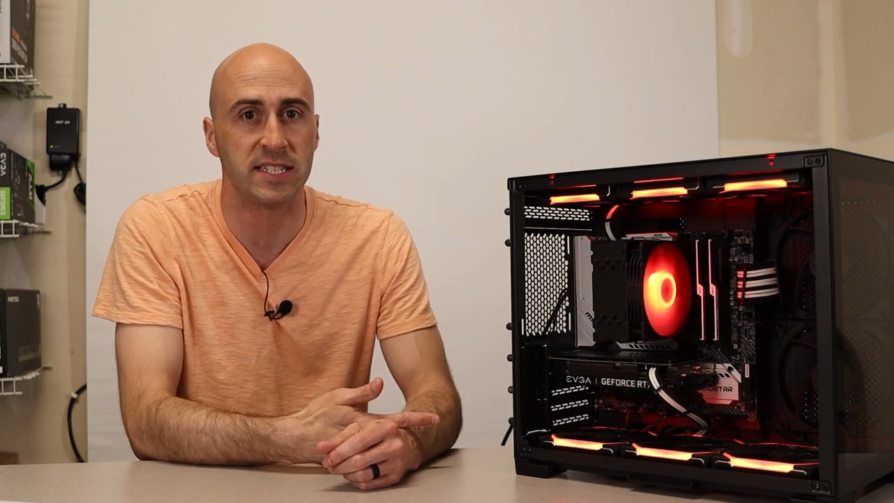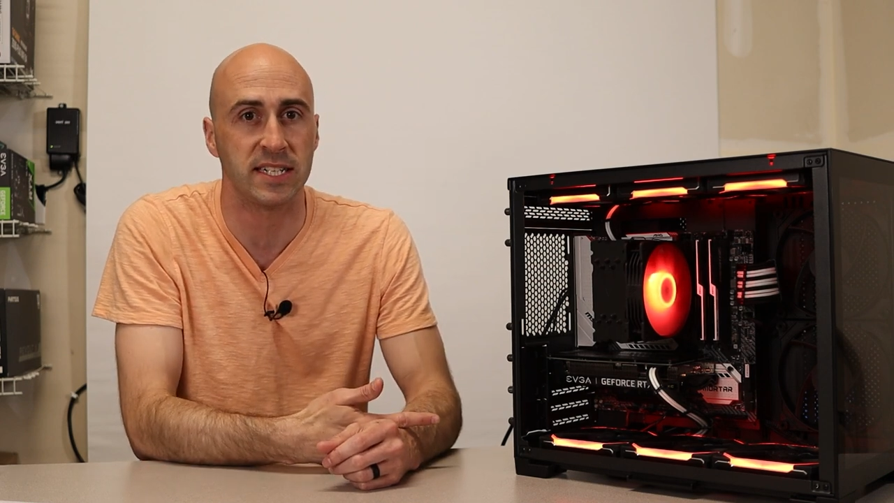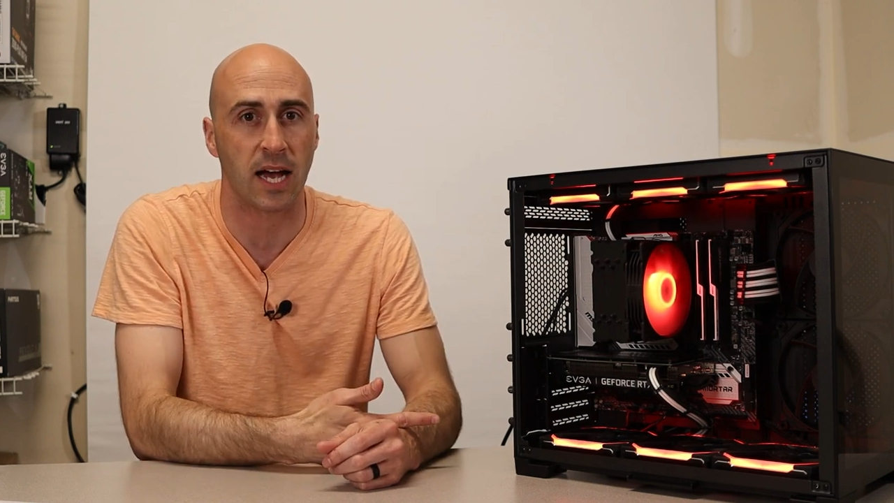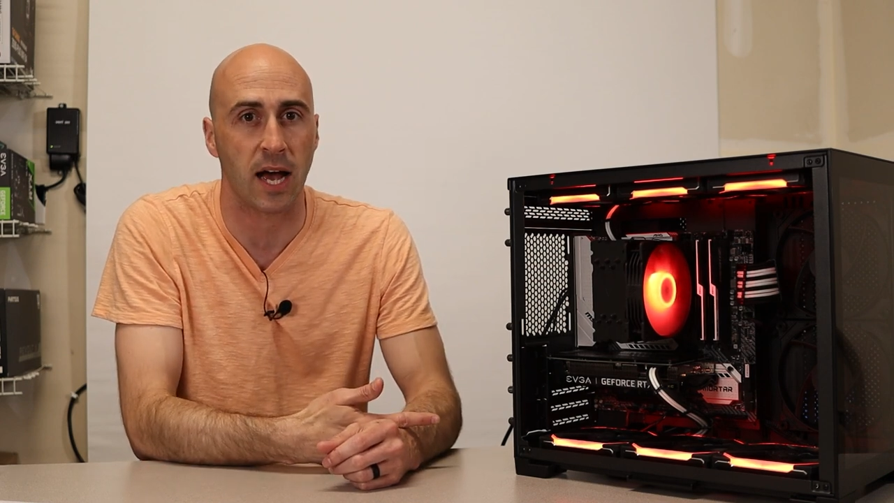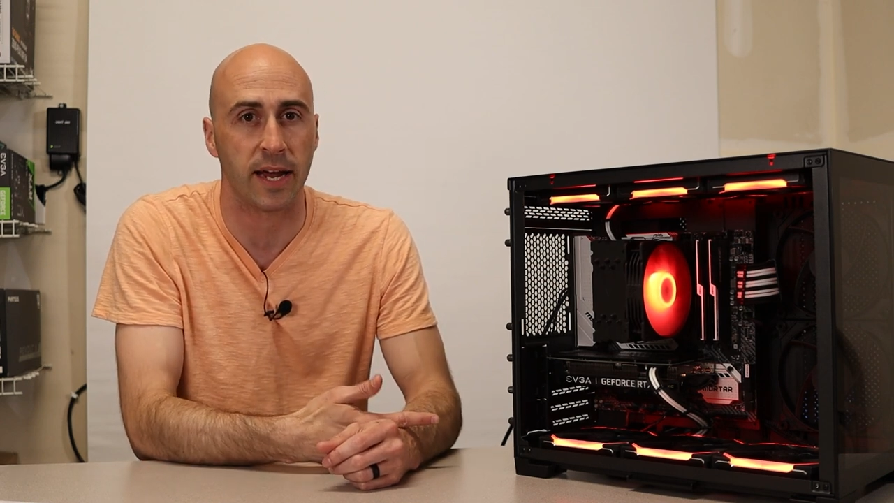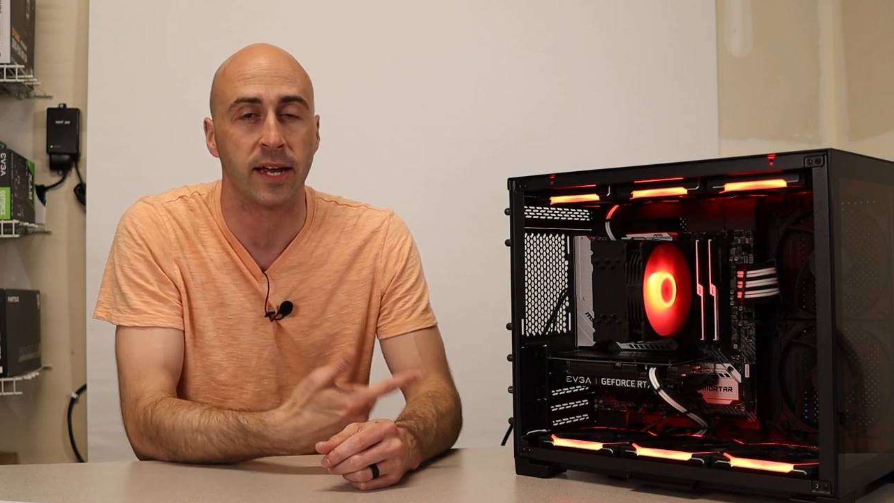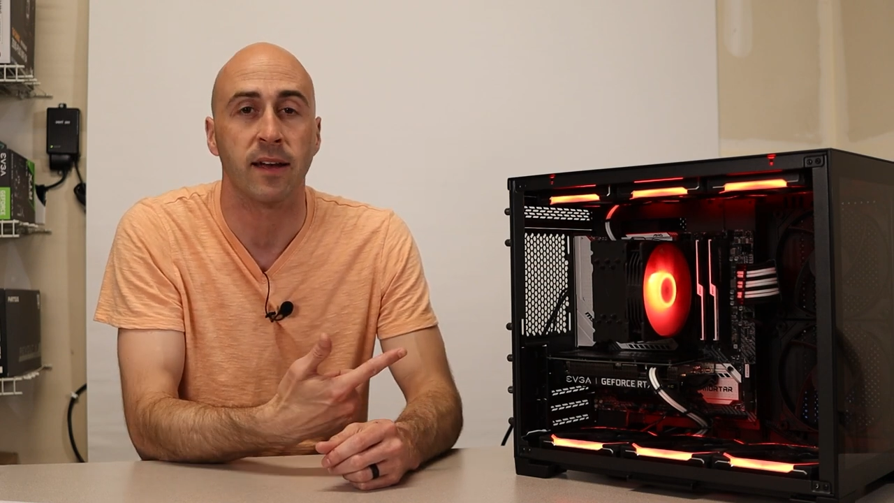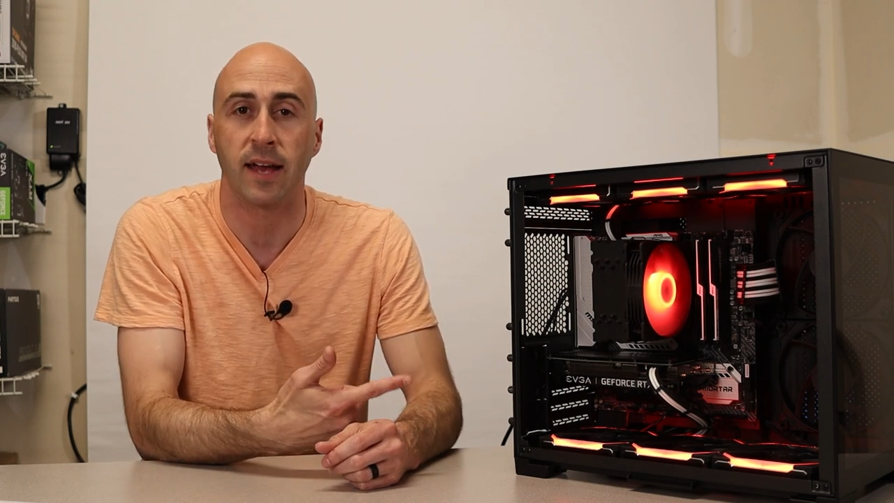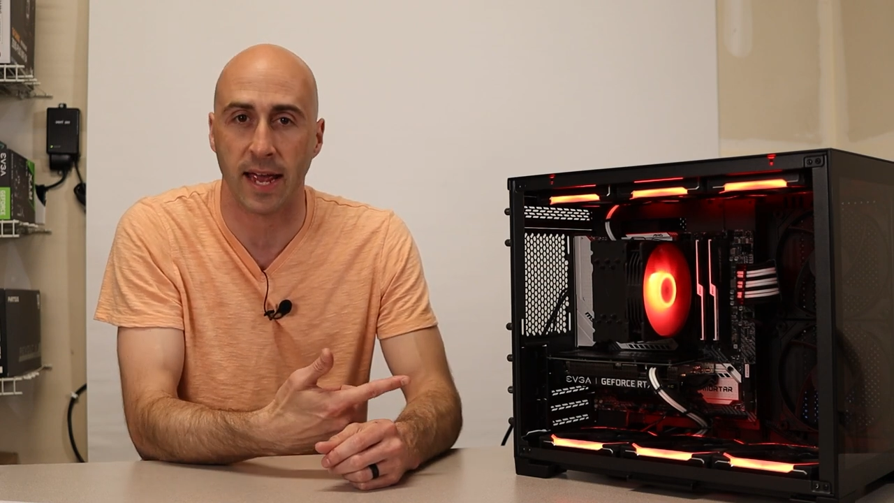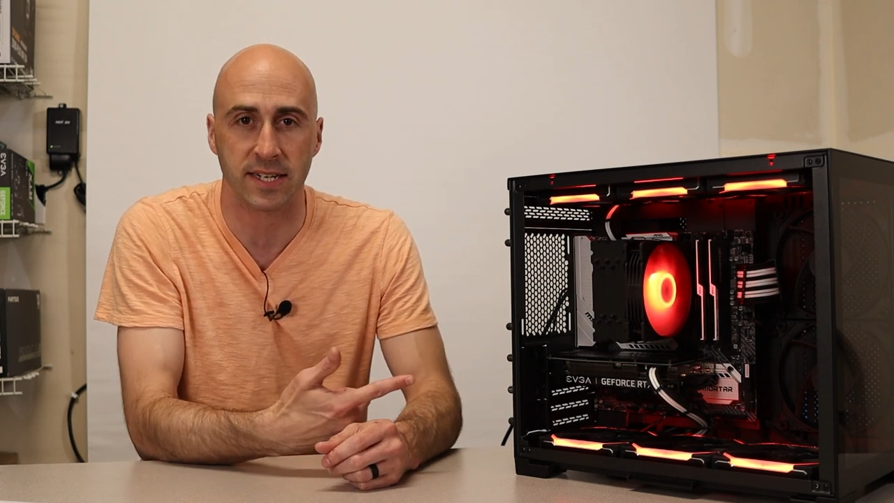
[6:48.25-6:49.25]
Ti
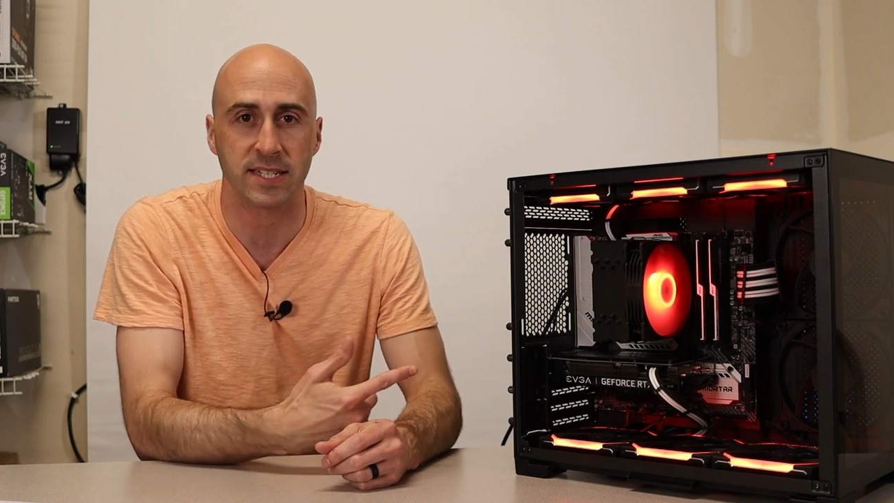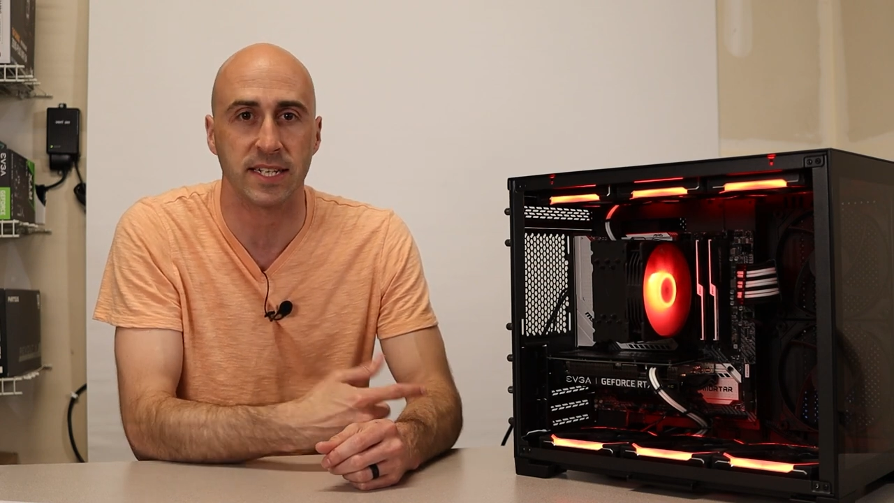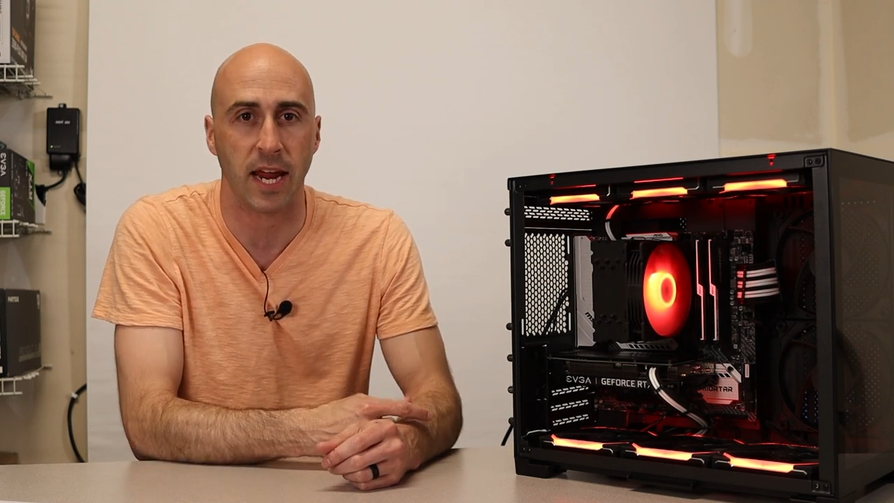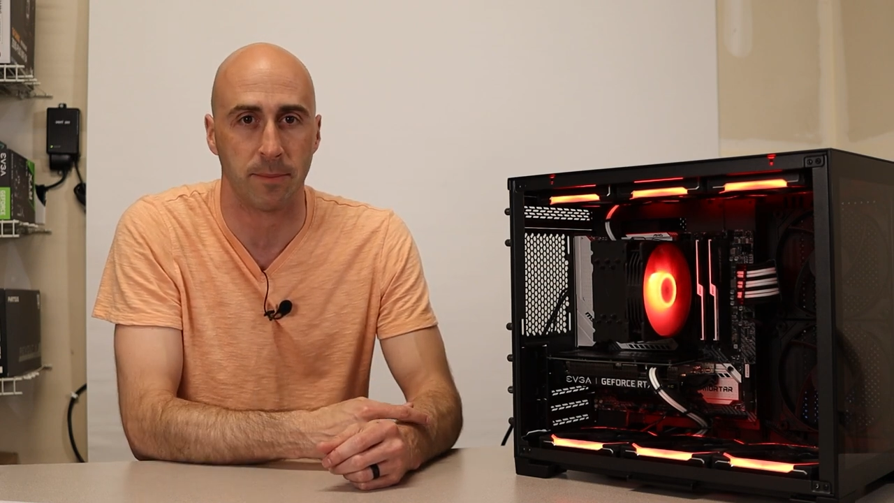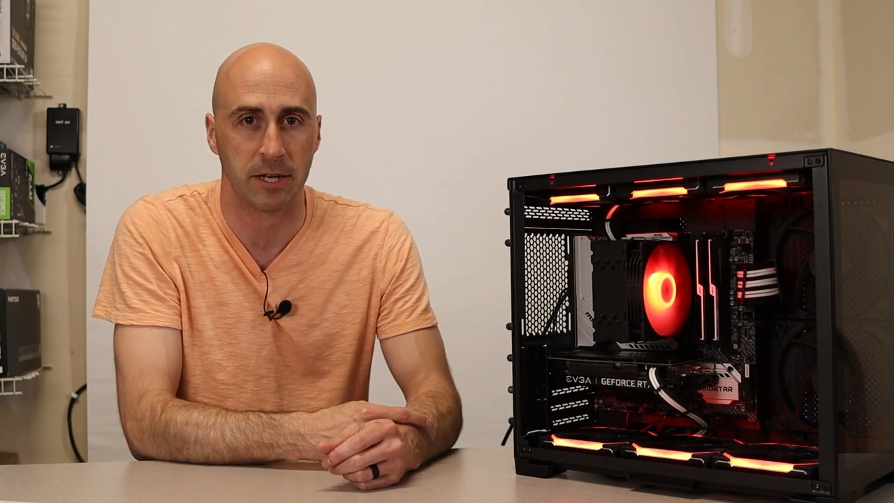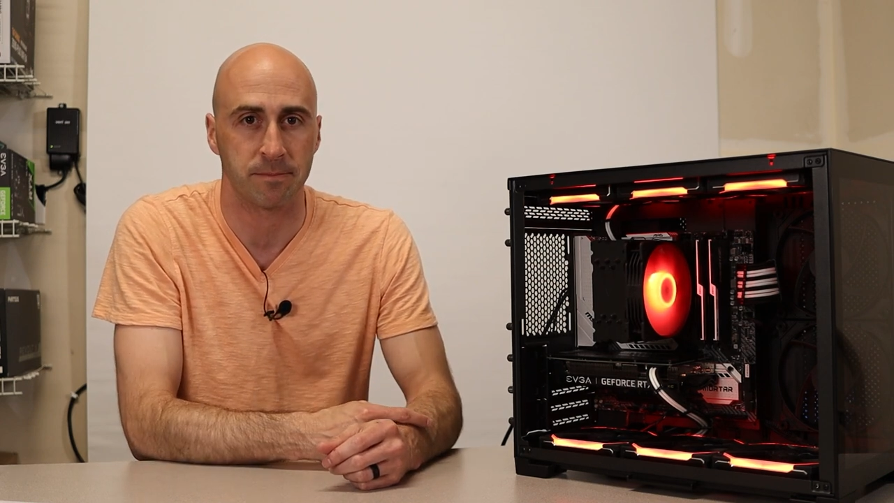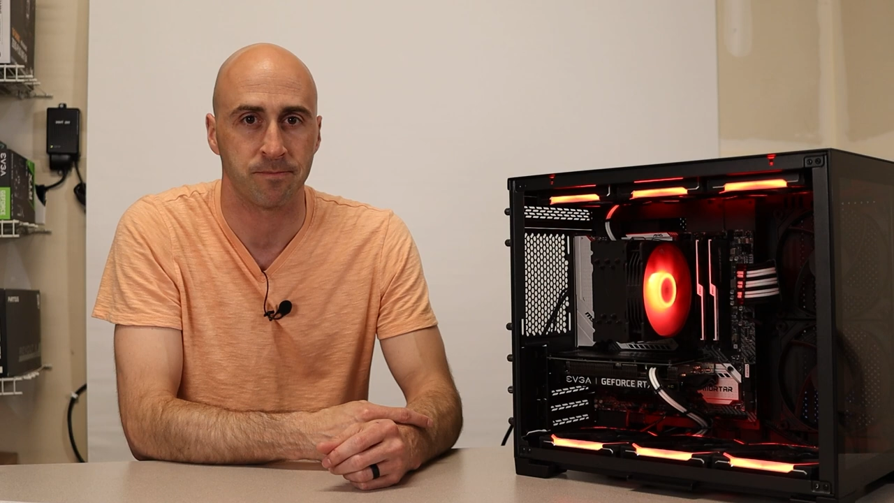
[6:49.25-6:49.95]
X C Gaming.